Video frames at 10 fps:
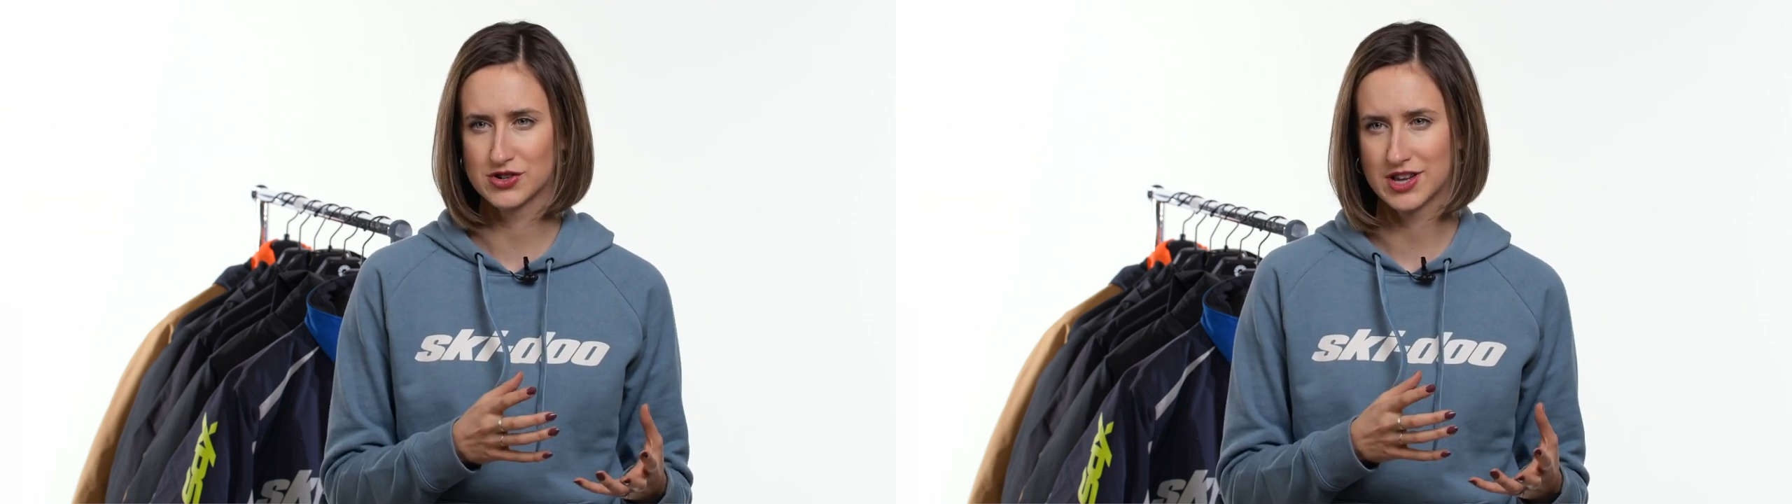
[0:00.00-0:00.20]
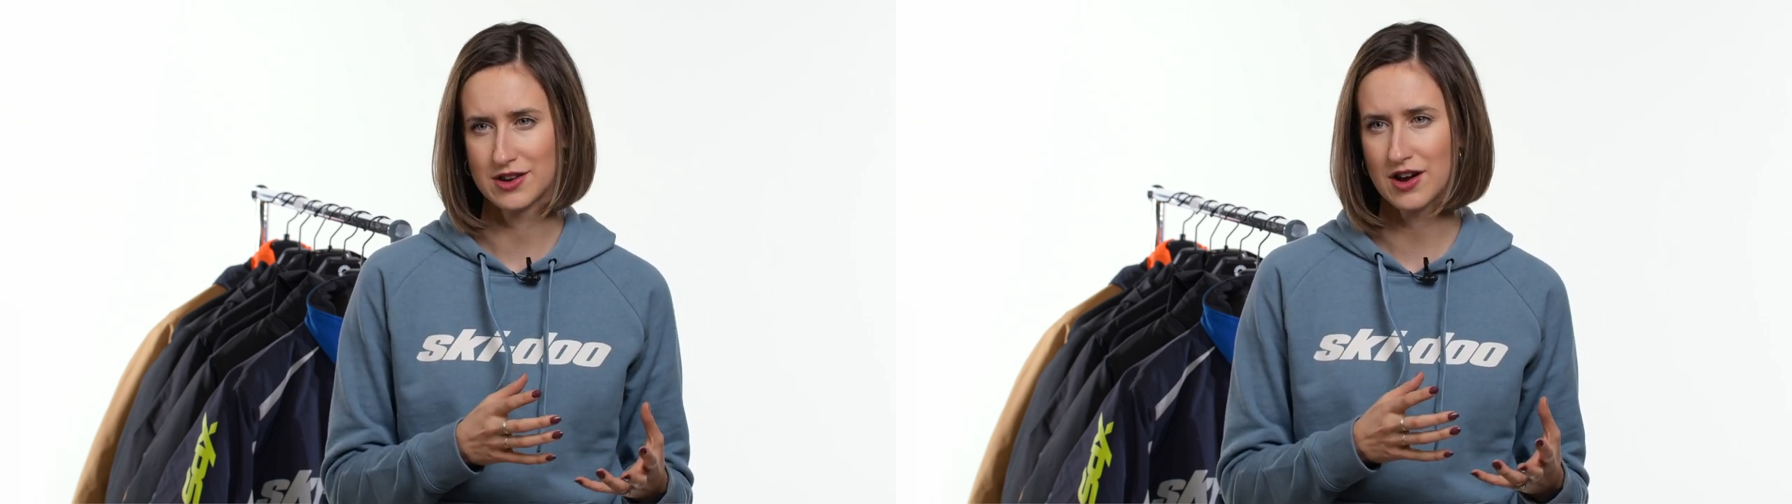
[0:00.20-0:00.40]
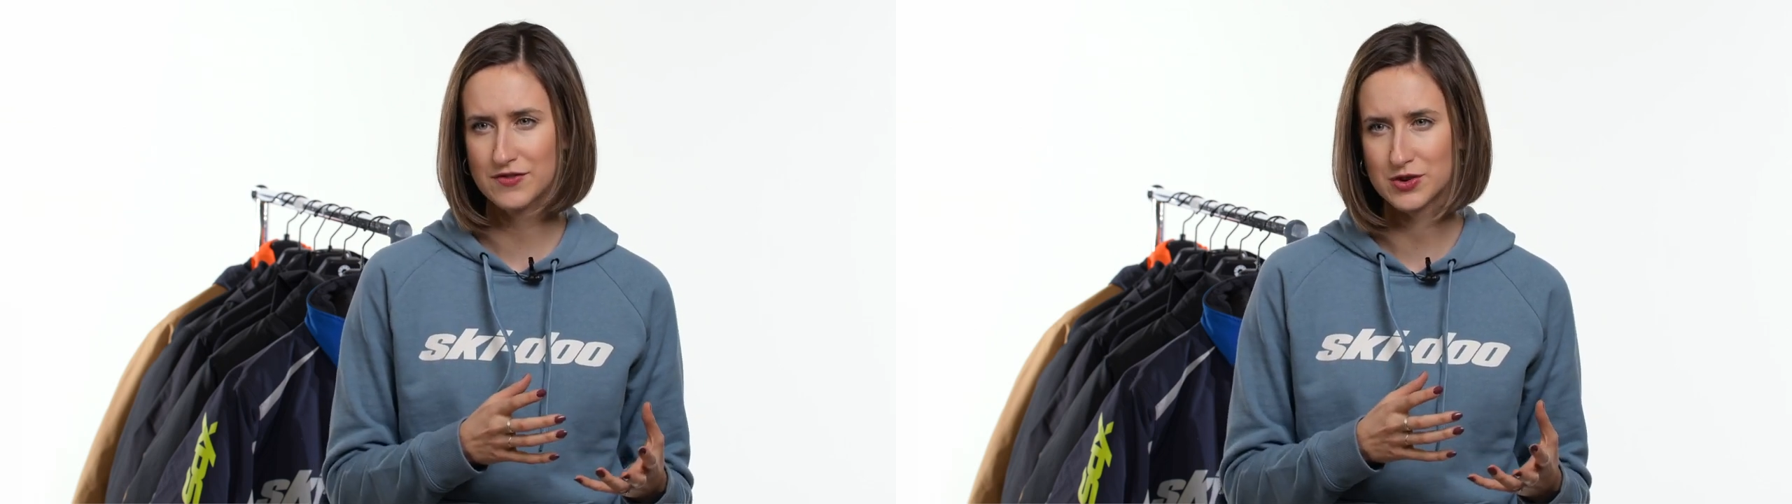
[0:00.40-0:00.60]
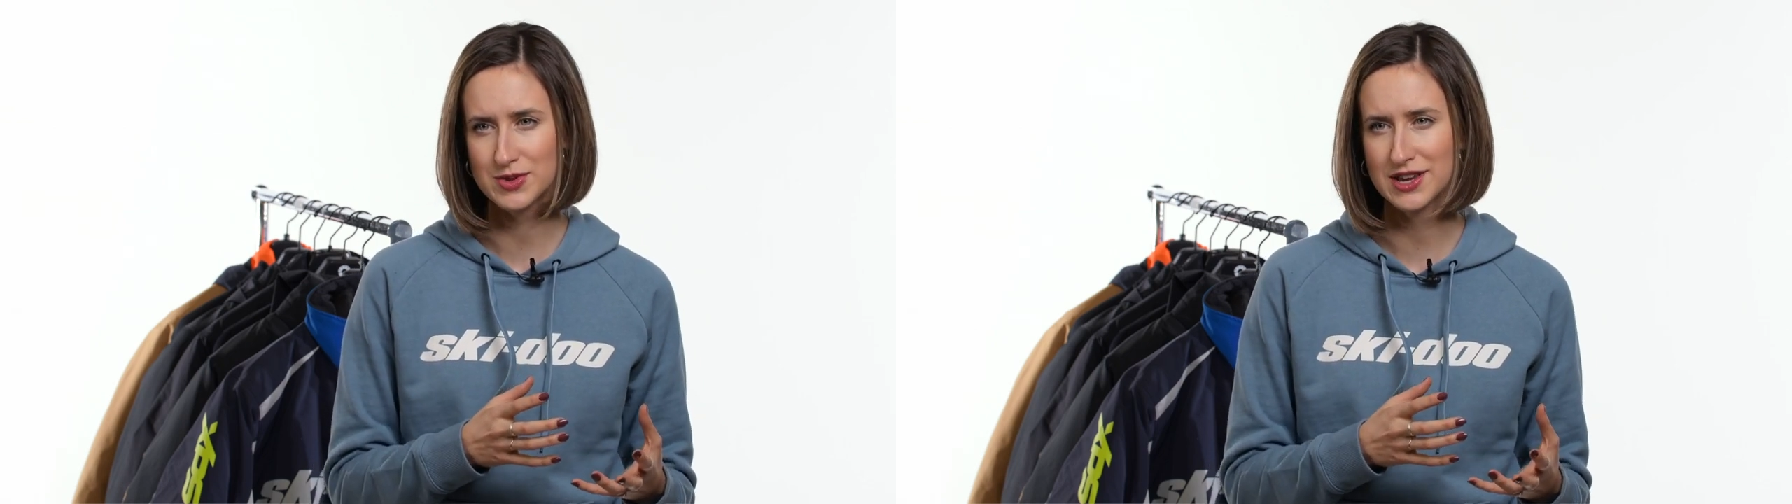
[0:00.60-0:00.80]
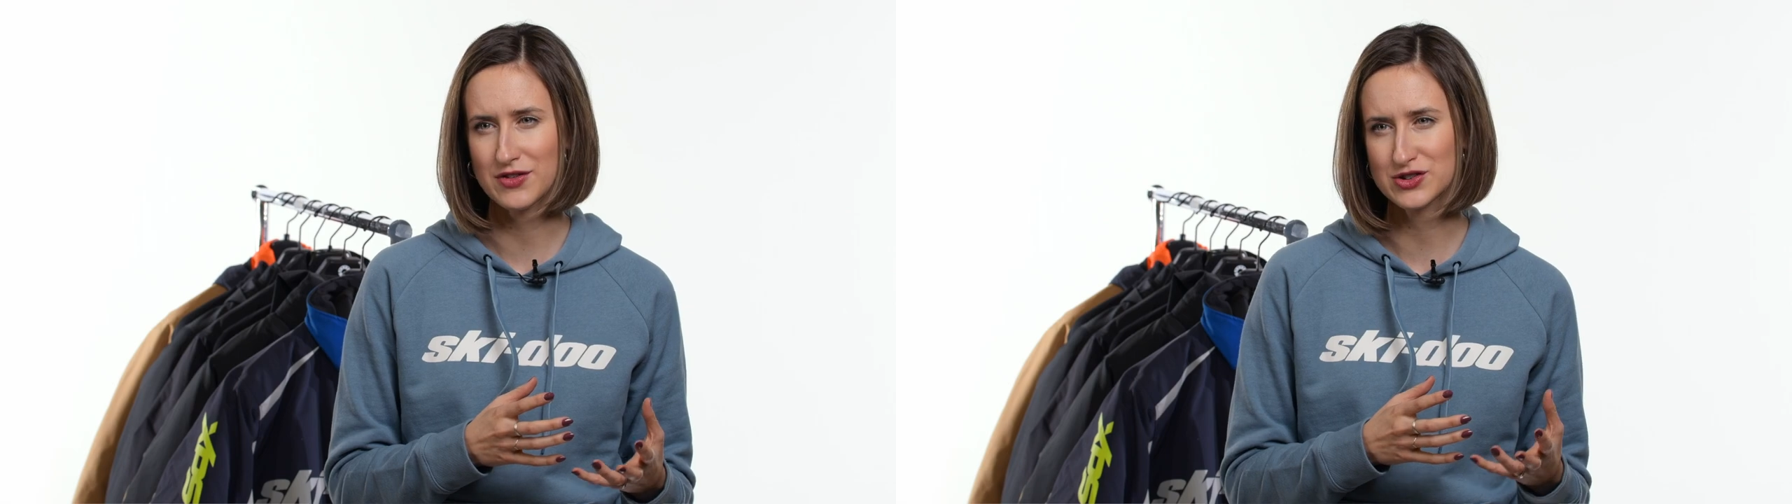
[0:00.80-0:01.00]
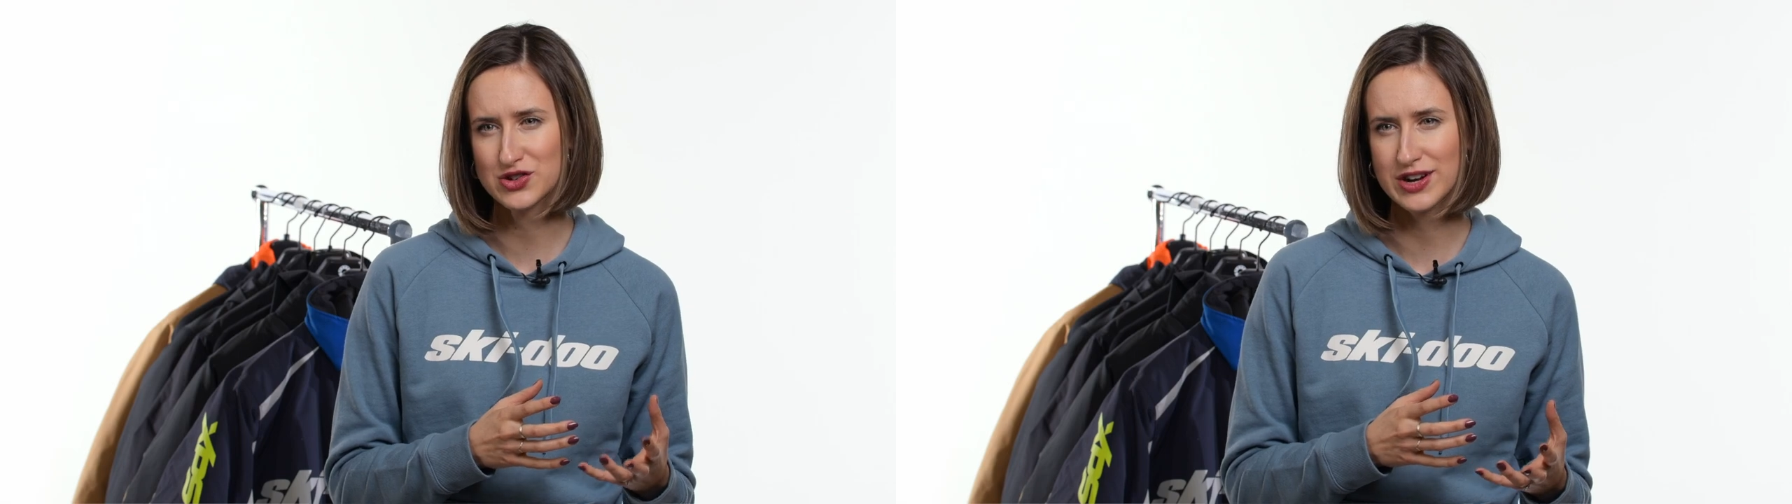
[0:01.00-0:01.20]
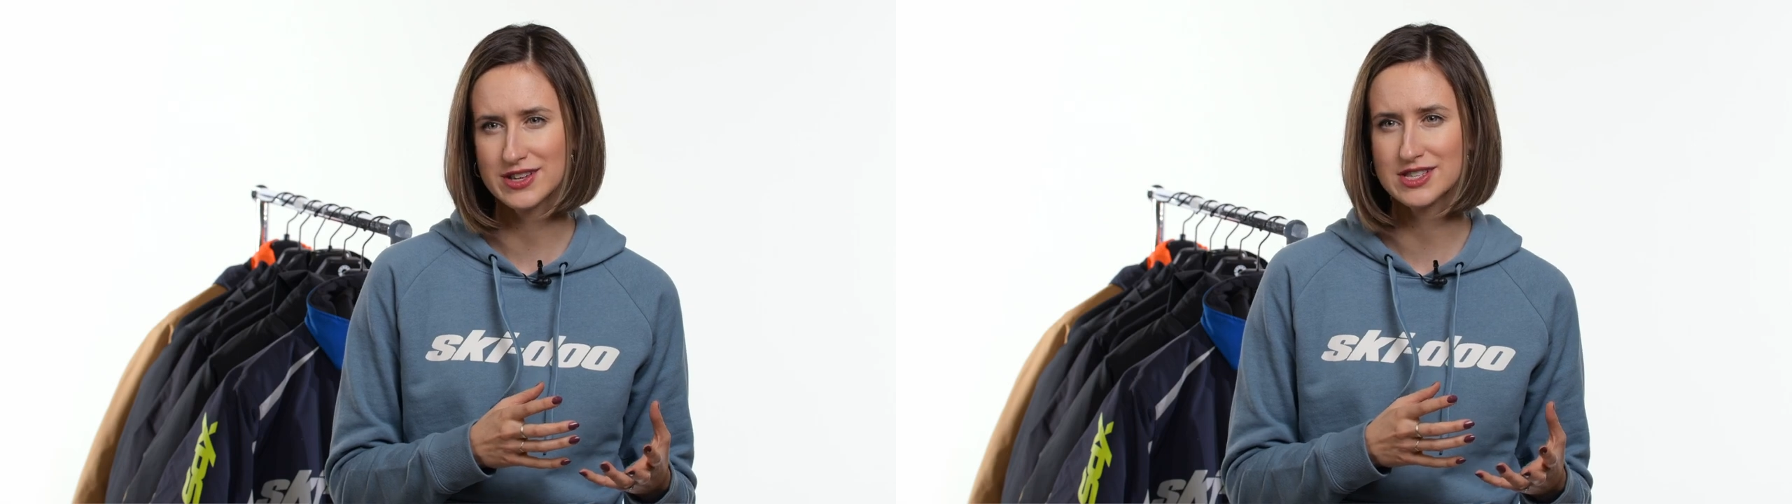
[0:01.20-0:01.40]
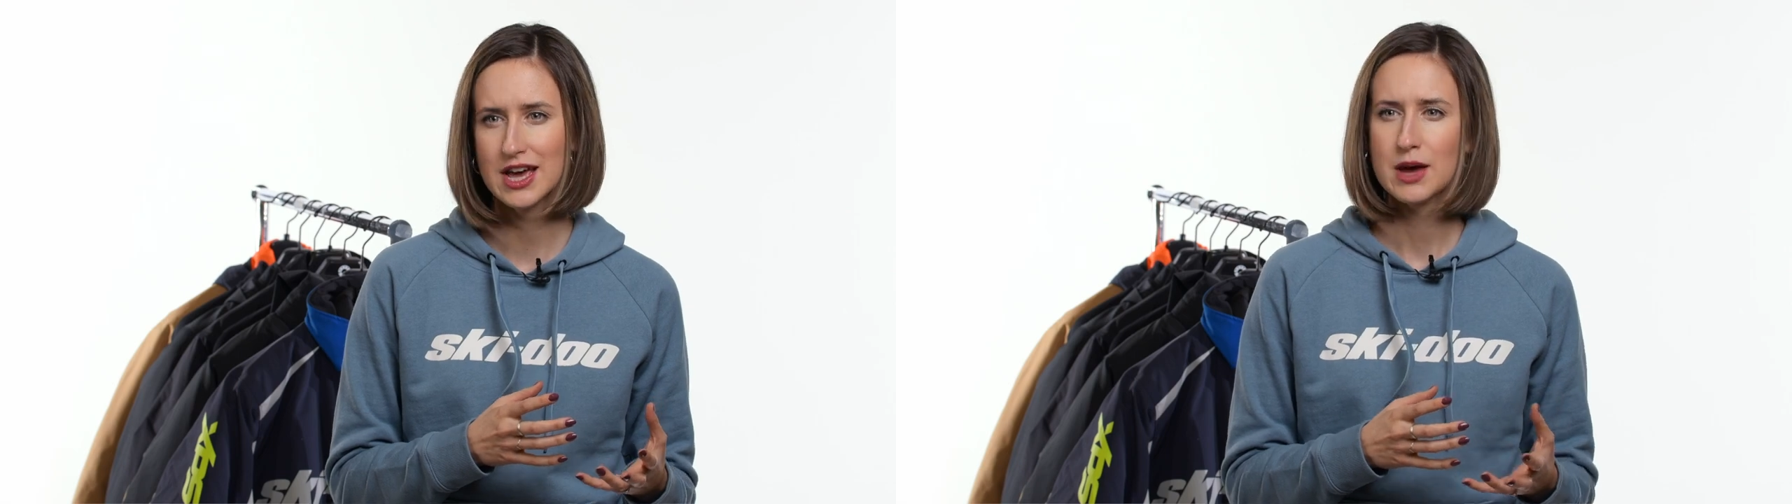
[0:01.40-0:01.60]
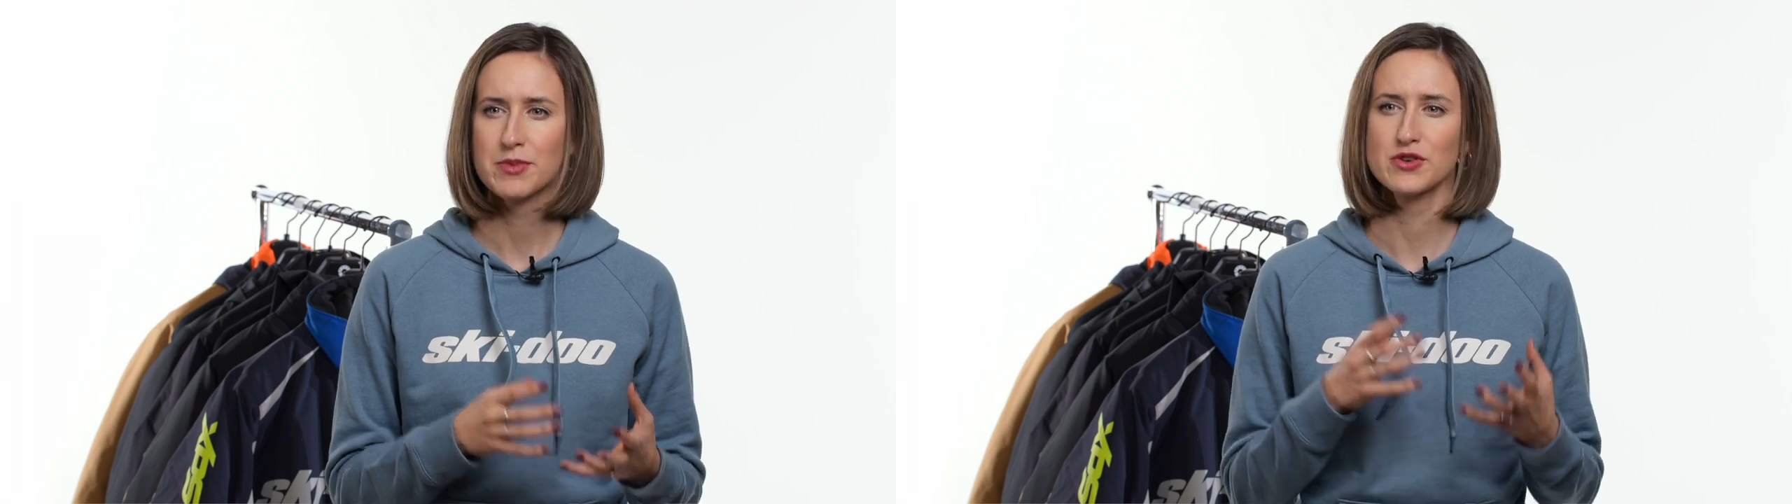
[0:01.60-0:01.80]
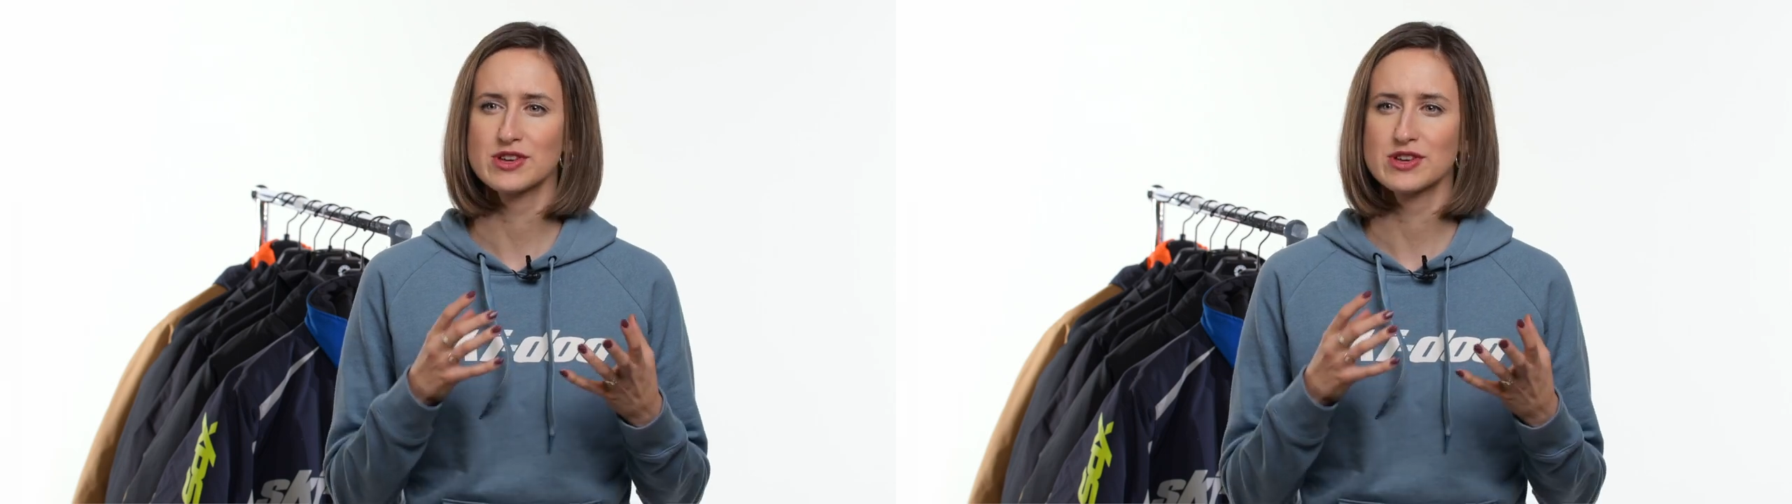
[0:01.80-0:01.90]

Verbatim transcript: your day comfortably on the trails, but